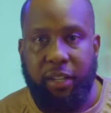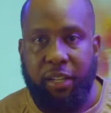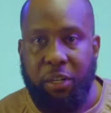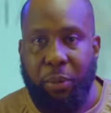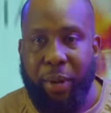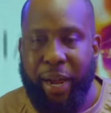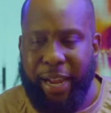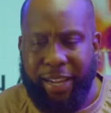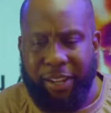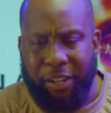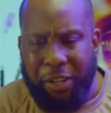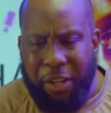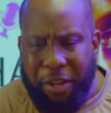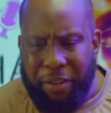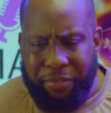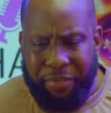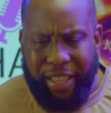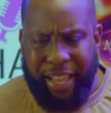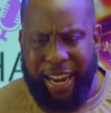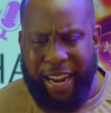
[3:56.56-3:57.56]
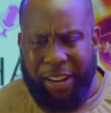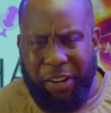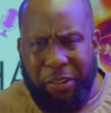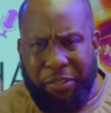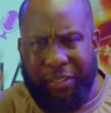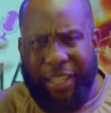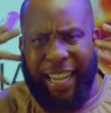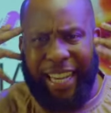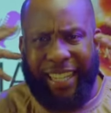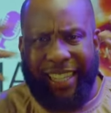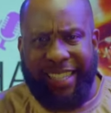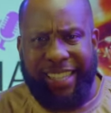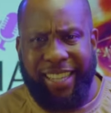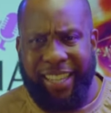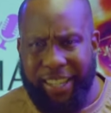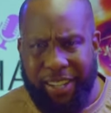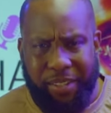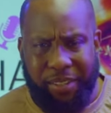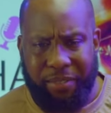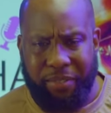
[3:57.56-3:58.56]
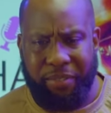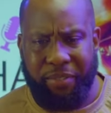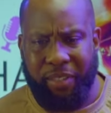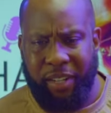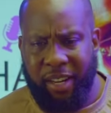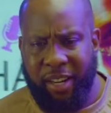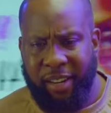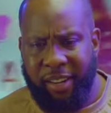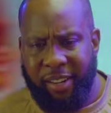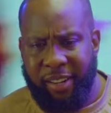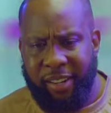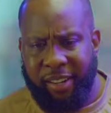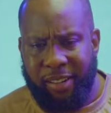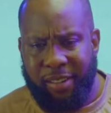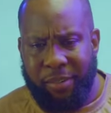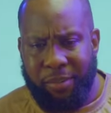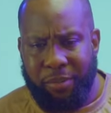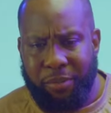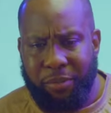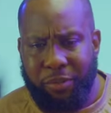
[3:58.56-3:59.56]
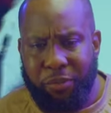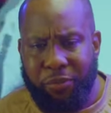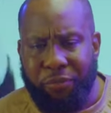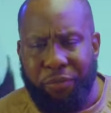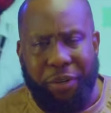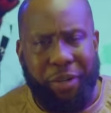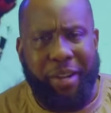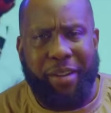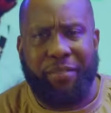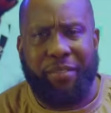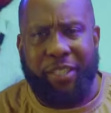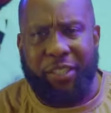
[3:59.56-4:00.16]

You know, I love that. I love the idea of forever